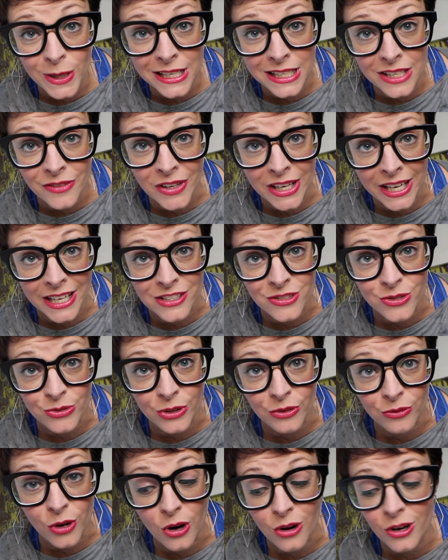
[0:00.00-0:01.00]
living under
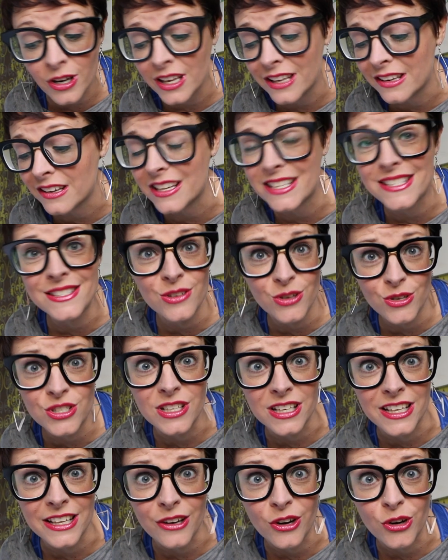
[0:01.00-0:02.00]
a rock, and I
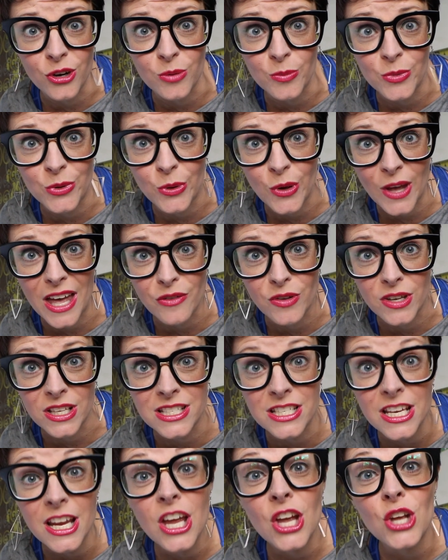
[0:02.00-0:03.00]
certainly hope you
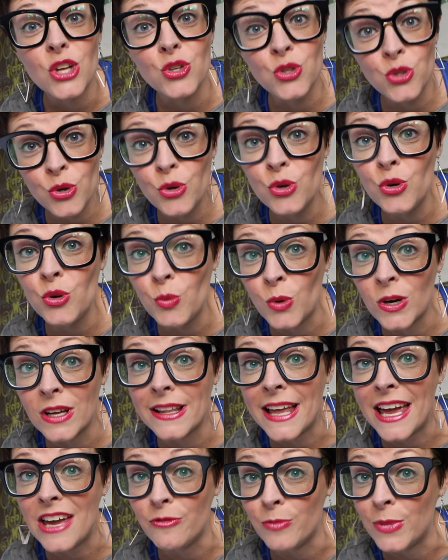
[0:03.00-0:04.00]
haven't, you will
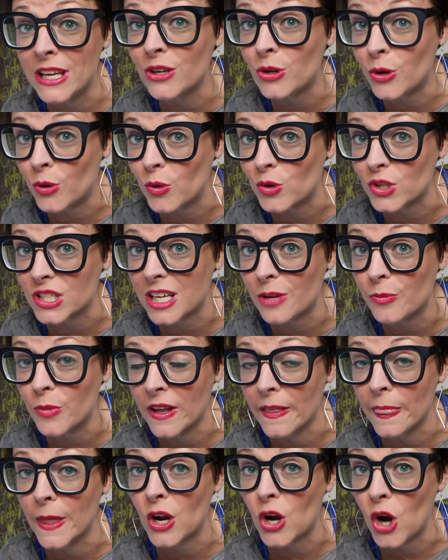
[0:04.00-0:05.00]
have been caught up
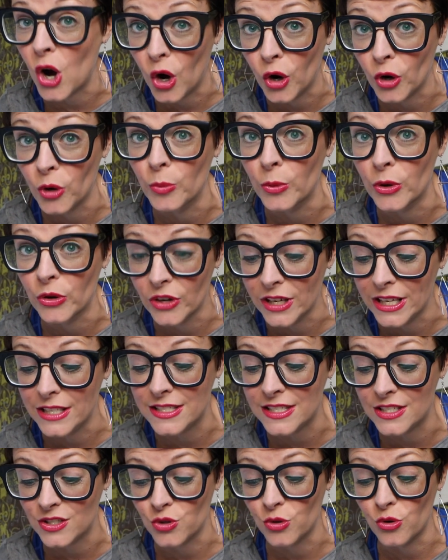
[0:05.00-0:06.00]
in the KonMari
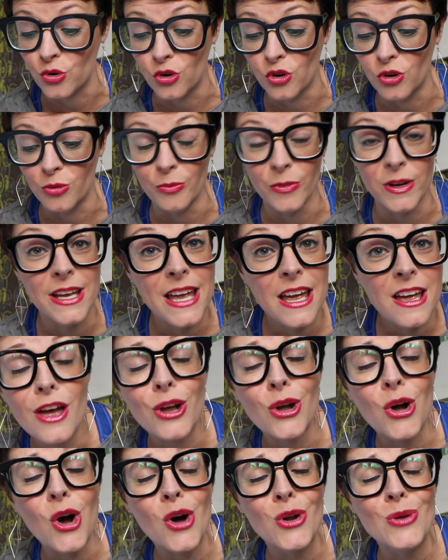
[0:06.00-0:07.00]
storm.
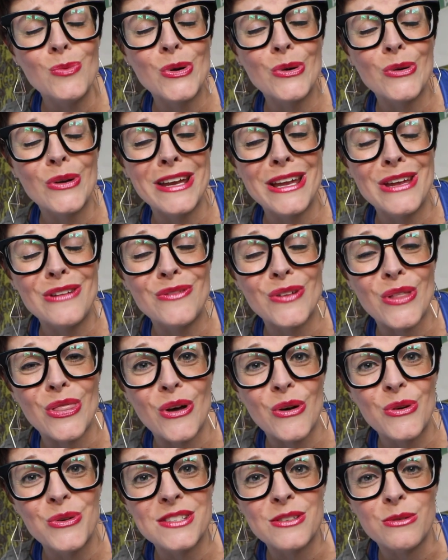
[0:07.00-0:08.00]
KonMari, for
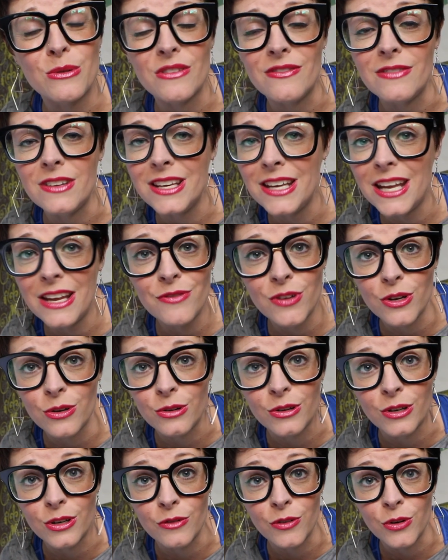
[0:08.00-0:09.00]
those who have never
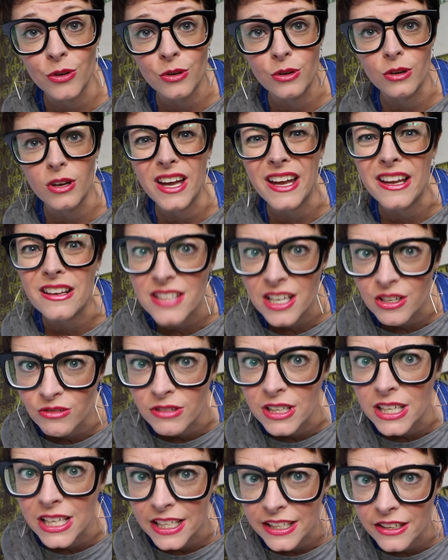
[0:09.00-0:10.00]
heard of her, and I
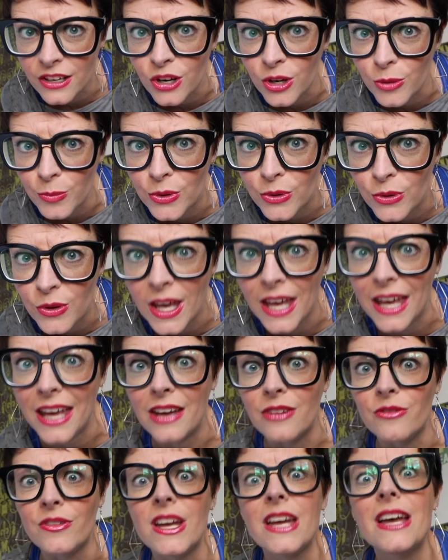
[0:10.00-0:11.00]
really hope you have,